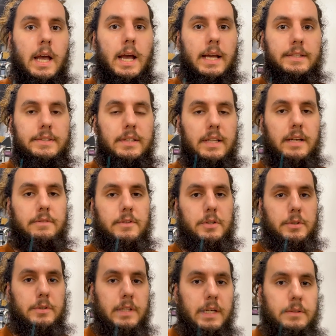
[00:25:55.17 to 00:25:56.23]
I still have
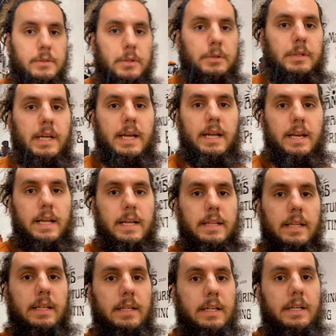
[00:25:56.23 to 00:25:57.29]
to download that
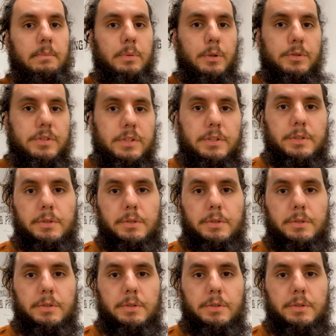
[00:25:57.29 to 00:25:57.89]
and then get it posted